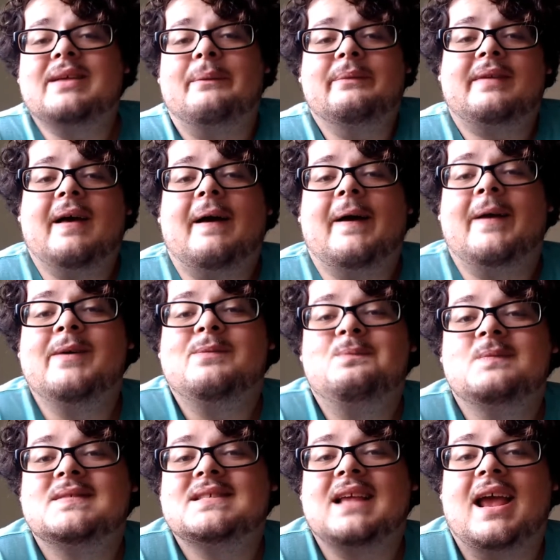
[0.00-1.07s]

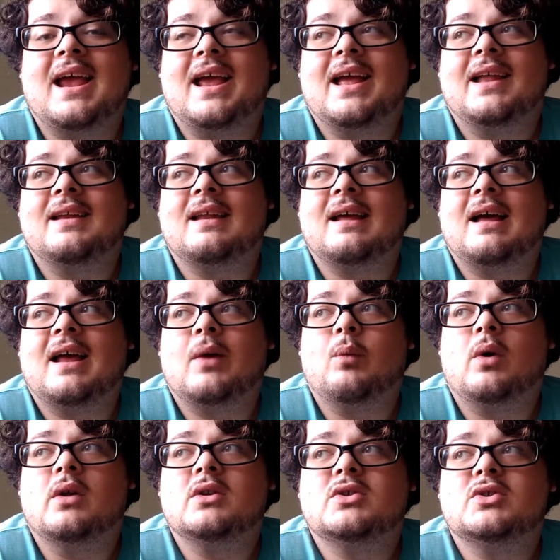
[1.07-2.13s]
sometimes, and I
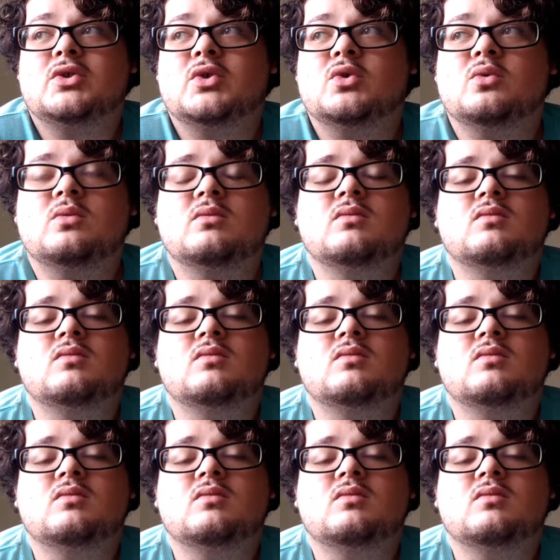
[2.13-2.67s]
want to,